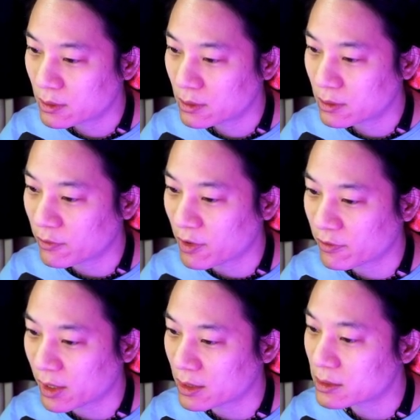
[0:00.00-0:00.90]
the 5
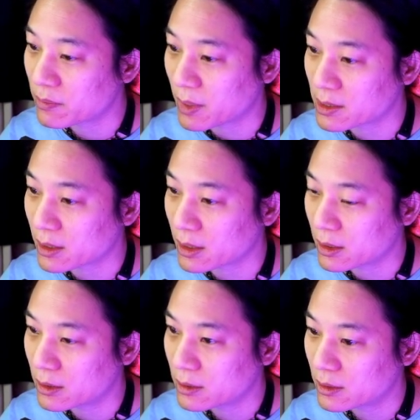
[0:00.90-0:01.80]
and 8, basically,
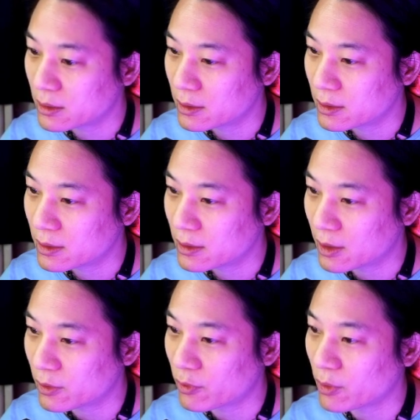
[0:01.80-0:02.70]

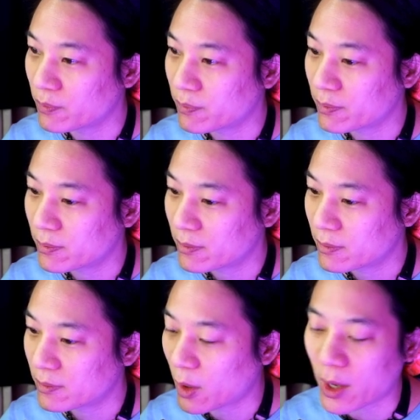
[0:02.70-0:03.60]
on the row.
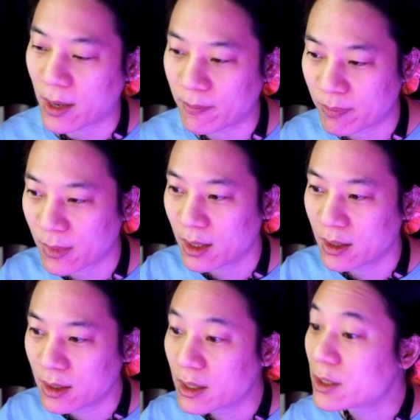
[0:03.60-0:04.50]
Okay,
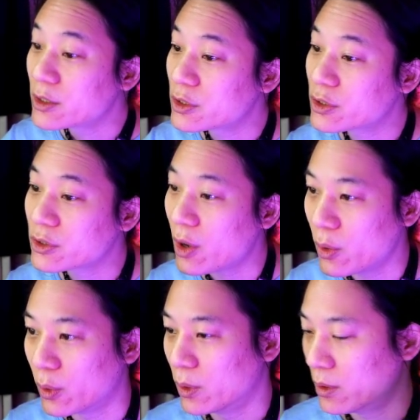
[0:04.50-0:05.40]

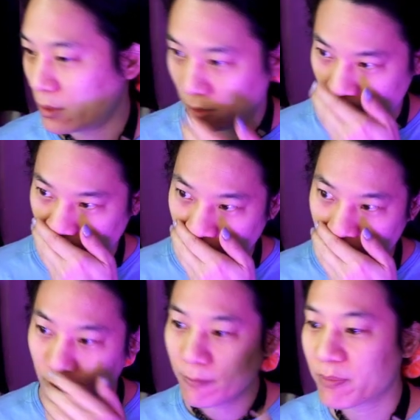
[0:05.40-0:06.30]
so
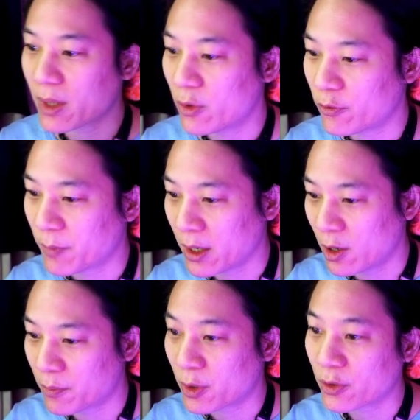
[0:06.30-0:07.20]
we've made a lot
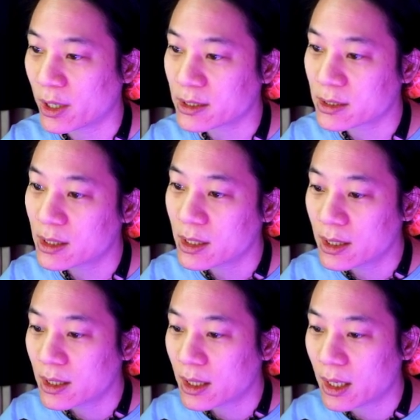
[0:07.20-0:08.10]
of progress.
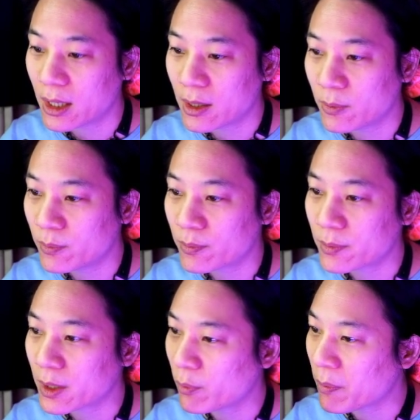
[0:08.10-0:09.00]

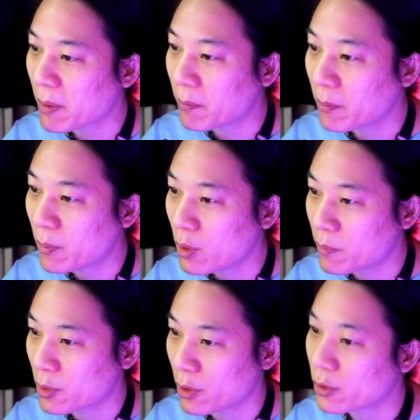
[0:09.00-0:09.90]
Can we make more
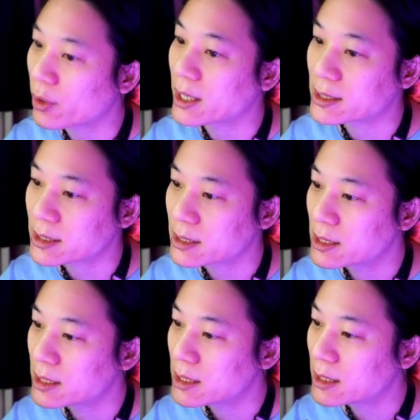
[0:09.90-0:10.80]
progress?
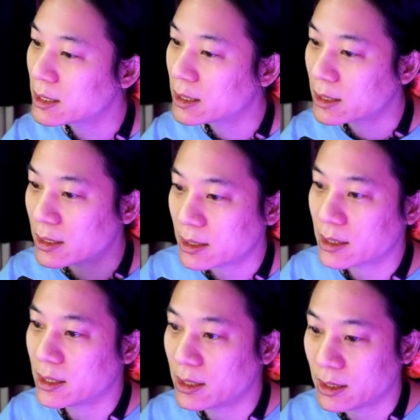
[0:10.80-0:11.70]

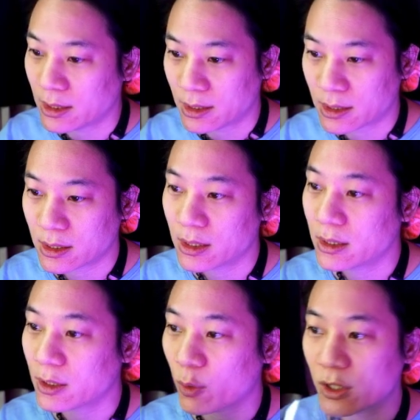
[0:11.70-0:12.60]
Is
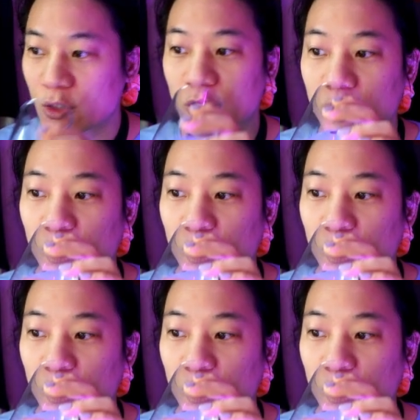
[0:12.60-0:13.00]
the question.